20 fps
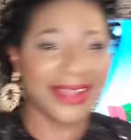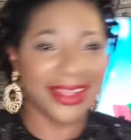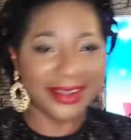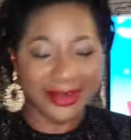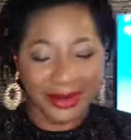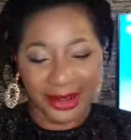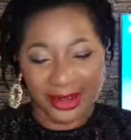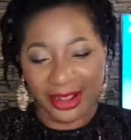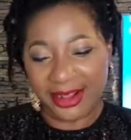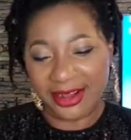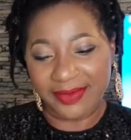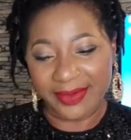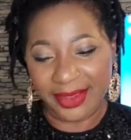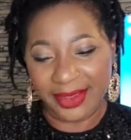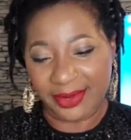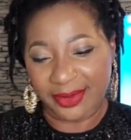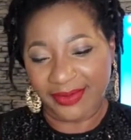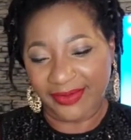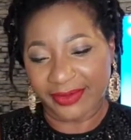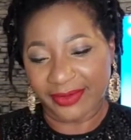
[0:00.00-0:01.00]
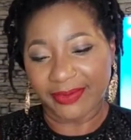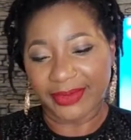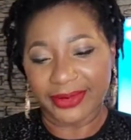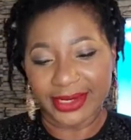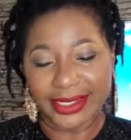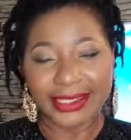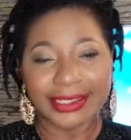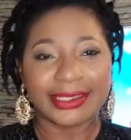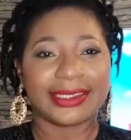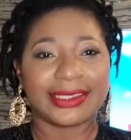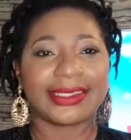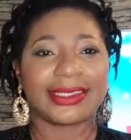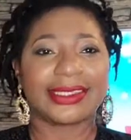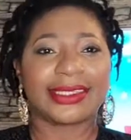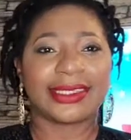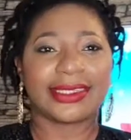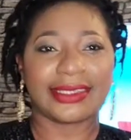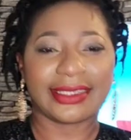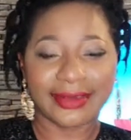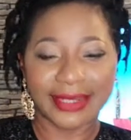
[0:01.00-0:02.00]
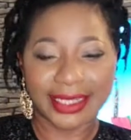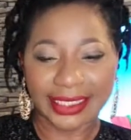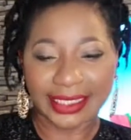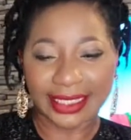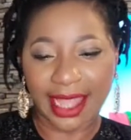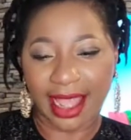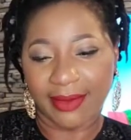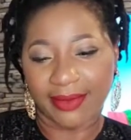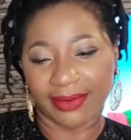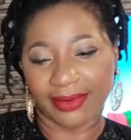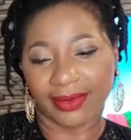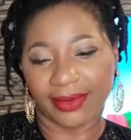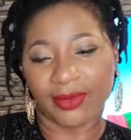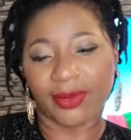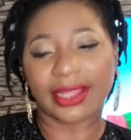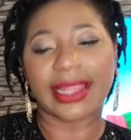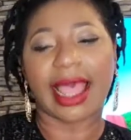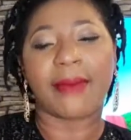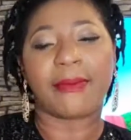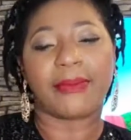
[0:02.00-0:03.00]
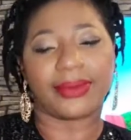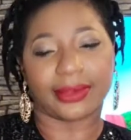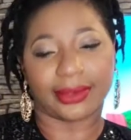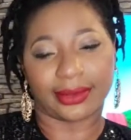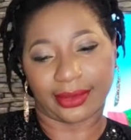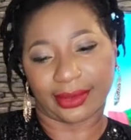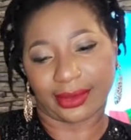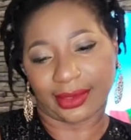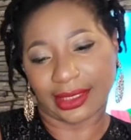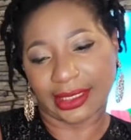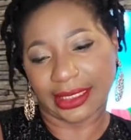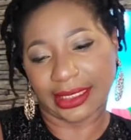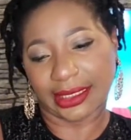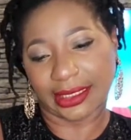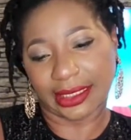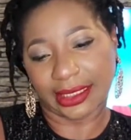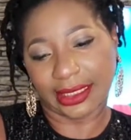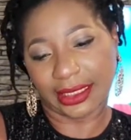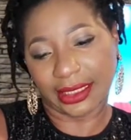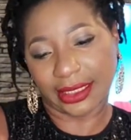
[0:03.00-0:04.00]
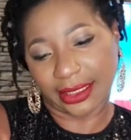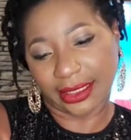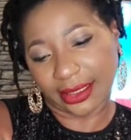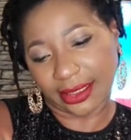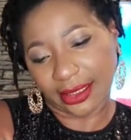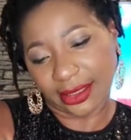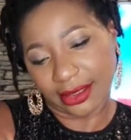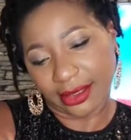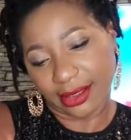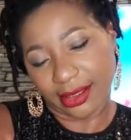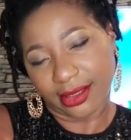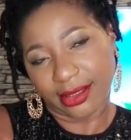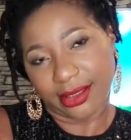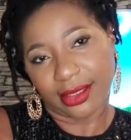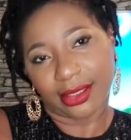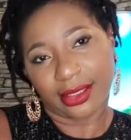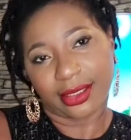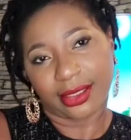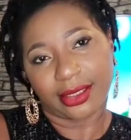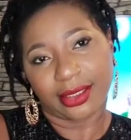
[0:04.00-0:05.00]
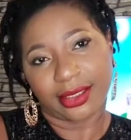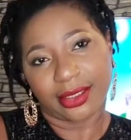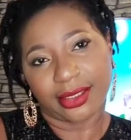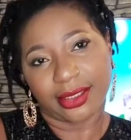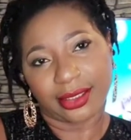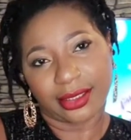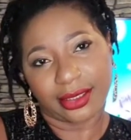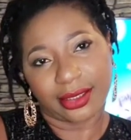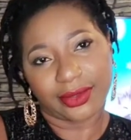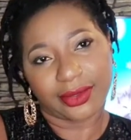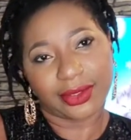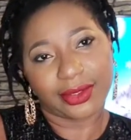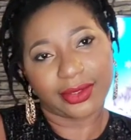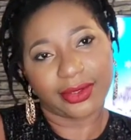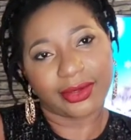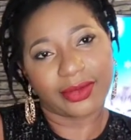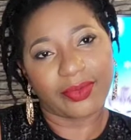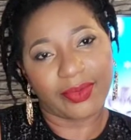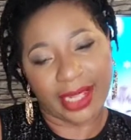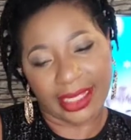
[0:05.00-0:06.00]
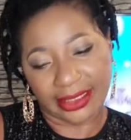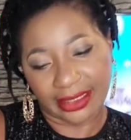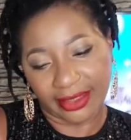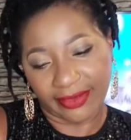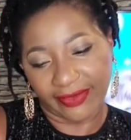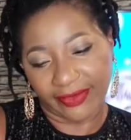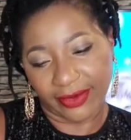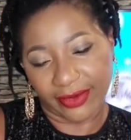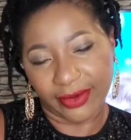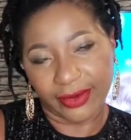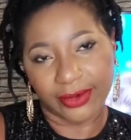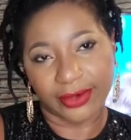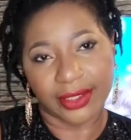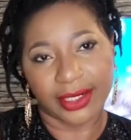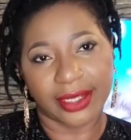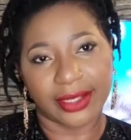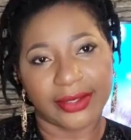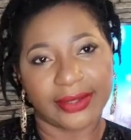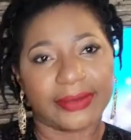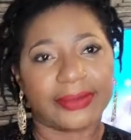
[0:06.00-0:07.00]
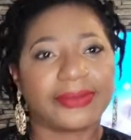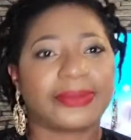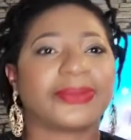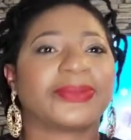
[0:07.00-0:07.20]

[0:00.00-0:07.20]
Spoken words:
government will lock me up for police. They say, what happened? They say, she won't go party for Corona.